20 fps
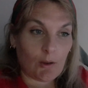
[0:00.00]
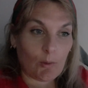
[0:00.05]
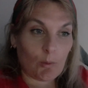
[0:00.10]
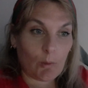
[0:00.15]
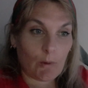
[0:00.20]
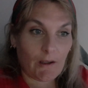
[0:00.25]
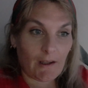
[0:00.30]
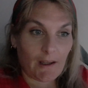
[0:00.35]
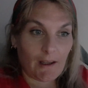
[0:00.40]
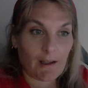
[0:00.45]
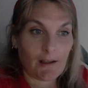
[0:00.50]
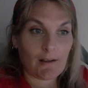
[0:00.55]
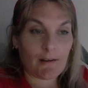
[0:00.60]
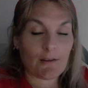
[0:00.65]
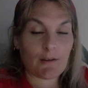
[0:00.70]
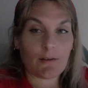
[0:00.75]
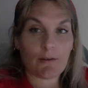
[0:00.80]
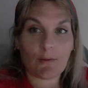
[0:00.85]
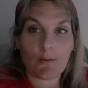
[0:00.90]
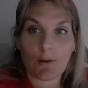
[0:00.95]
weekend
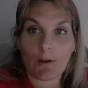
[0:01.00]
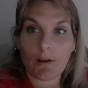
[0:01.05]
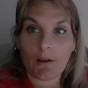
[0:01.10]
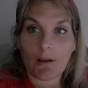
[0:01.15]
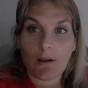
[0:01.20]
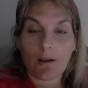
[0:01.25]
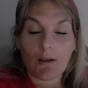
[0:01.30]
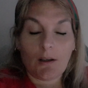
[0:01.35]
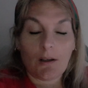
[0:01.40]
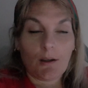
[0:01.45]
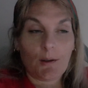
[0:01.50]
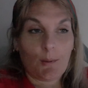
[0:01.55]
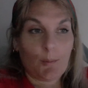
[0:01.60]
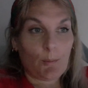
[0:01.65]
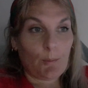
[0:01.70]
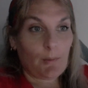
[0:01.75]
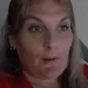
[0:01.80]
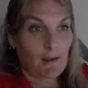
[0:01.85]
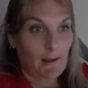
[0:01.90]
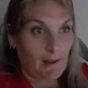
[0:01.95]
of
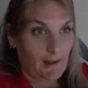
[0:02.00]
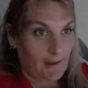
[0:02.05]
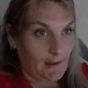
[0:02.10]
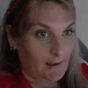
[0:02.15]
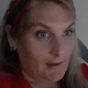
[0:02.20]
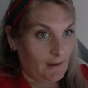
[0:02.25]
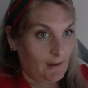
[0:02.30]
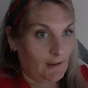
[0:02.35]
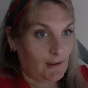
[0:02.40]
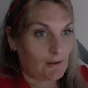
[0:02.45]
playing